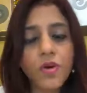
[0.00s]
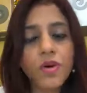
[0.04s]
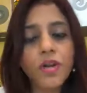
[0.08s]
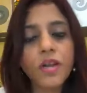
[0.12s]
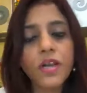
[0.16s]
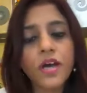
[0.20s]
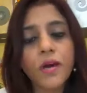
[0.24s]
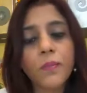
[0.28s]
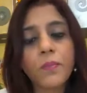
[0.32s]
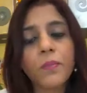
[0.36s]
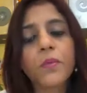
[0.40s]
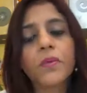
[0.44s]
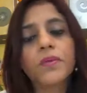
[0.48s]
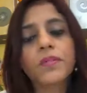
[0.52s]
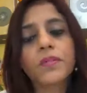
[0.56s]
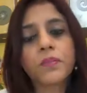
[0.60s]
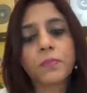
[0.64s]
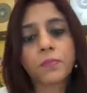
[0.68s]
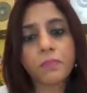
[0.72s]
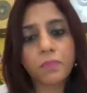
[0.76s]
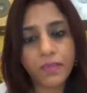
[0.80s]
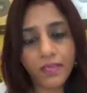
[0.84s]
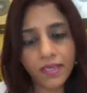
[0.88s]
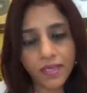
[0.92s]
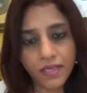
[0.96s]
all about the
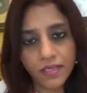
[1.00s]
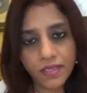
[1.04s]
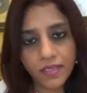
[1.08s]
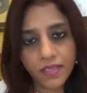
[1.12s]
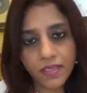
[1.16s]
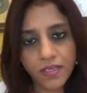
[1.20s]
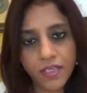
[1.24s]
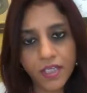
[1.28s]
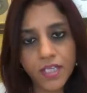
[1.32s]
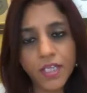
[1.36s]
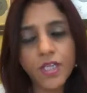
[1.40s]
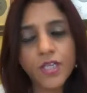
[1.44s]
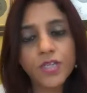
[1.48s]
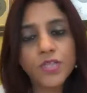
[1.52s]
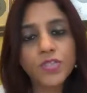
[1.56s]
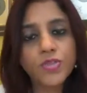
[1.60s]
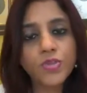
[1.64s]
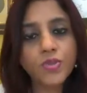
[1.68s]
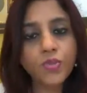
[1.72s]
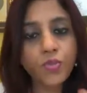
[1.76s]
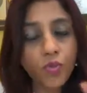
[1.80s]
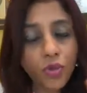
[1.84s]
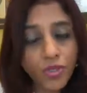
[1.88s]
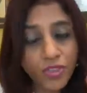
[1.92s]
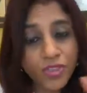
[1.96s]
pain.
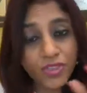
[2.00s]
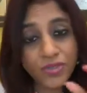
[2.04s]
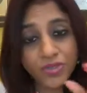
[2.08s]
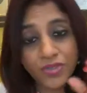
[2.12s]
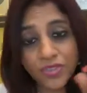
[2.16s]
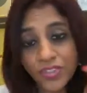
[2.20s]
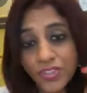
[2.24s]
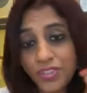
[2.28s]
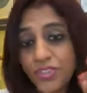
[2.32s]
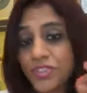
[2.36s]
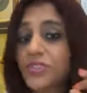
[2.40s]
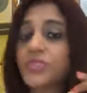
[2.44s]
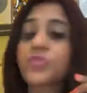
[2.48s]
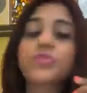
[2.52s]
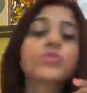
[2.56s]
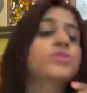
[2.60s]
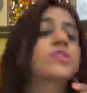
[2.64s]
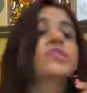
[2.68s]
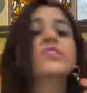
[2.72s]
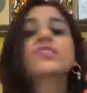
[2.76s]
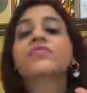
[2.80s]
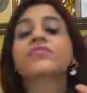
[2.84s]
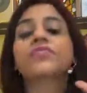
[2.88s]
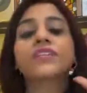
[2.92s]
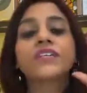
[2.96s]
So what you need to do
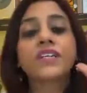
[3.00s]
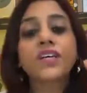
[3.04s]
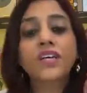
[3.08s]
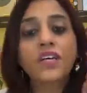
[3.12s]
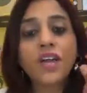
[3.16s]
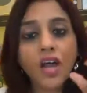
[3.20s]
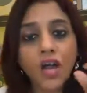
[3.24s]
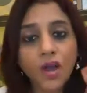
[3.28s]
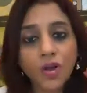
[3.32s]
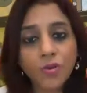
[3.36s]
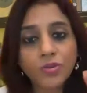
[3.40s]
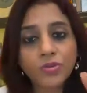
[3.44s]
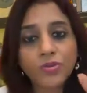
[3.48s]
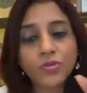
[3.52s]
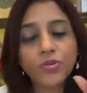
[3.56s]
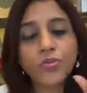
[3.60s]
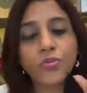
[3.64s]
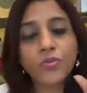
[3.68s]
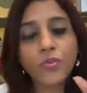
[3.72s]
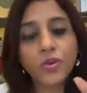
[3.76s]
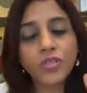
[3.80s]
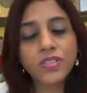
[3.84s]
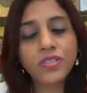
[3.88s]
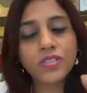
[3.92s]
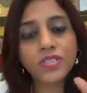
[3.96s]
is figure out
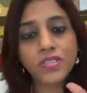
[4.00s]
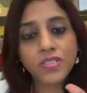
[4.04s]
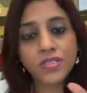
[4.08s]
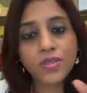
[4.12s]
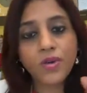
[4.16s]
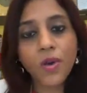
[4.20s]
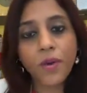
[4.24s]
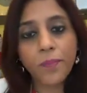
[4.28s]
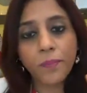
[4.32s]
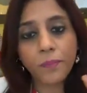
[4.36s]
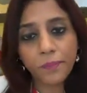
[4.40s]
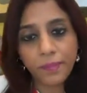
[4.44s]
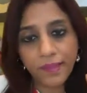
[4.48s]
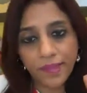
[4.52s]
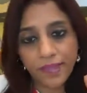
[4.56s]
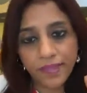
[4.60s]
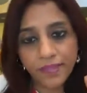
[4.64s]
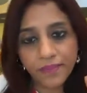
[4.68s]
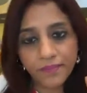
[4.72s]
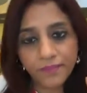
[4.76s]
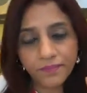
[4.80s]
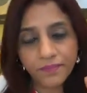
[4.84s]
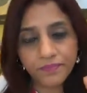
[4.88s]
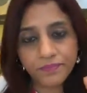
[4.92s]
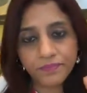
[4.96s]
what is your
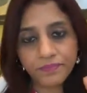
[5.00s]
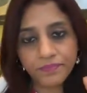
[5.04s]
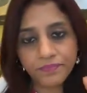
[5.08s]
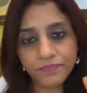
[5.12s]
pain,